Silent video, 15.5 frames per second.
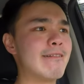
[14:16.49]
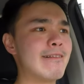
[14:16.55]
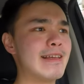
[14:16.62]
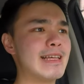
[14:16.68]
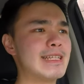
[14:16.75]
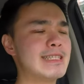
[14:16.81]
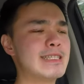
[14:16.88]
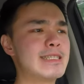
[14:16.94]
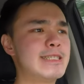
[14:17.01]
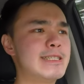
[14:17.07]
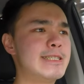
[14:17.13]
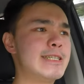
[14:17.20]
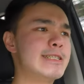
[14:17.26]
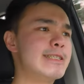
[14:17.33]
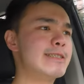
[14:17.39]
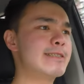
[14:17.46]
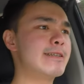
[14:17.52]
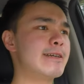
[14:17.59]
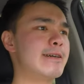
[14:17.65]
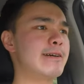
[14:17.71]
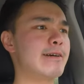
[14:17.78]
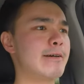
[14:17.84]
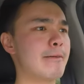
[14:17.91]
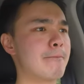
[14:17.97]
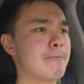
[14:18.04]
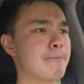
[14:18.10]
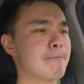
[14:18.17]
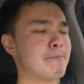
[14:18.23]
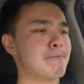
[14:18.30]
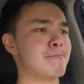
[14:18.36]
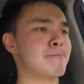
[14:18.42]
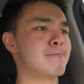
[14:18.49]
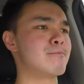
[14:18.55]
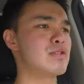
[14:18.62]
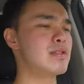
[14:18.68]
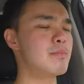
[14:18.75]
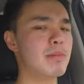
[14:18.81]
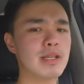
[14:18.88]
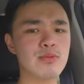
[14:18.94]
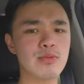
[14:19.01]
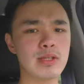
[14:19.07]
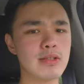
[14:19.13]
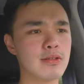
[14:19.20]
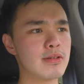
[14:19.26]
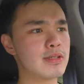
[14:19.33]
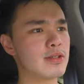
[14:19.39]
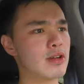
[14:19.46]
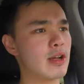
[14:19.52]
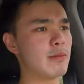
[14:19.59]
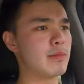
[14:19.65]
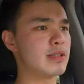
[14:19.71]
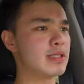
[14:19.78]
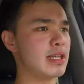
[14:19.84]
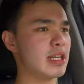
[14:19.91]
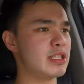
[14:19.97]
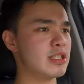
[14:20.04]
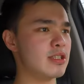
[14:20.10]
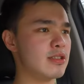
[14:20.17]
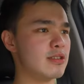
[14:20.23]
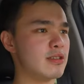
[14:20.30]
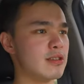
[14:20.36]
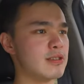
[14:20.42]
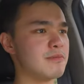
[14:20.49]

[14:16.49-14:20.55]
it's just, what's the best way to describe this engine?